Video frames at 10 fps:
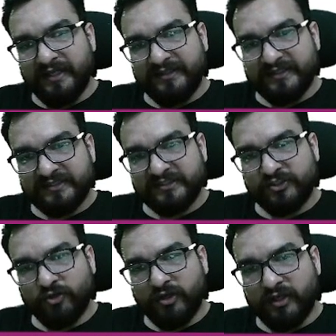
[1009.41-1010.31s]
And this is
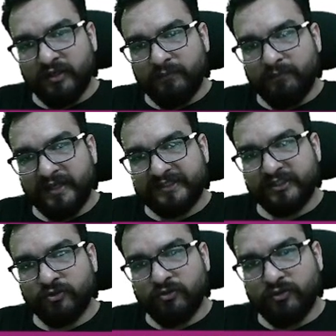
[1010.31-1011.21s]
your
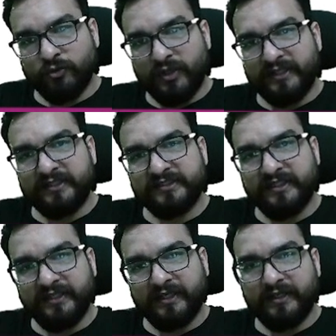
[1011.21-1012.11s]
Mexico, United
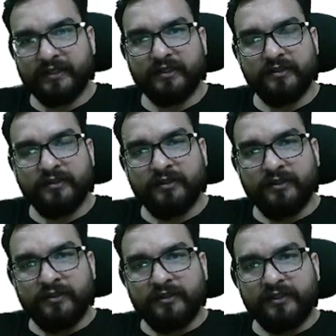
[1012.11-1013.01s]
States, Canada.
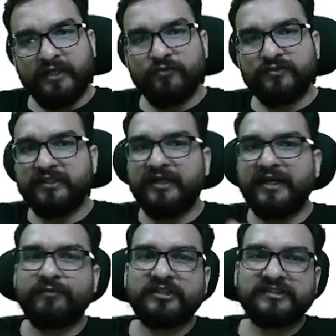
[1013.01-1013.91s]
Can you see the
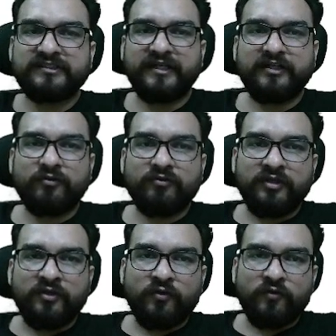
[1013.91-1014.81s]
land masses right now
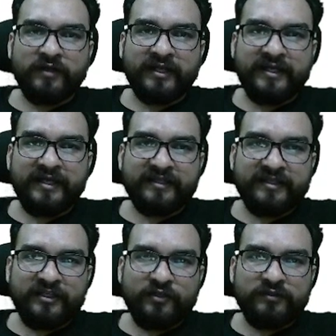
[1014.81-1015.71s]
over here?
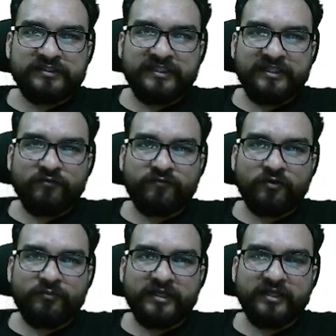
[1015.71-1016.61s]
Then you will see
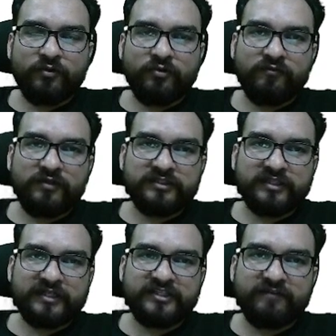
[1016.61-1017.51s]
from here onwards
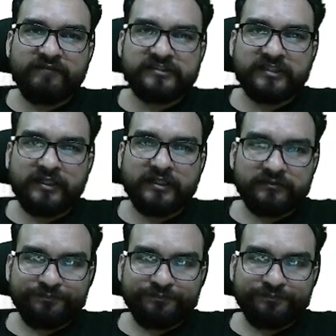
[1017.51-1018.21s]
Russia will start.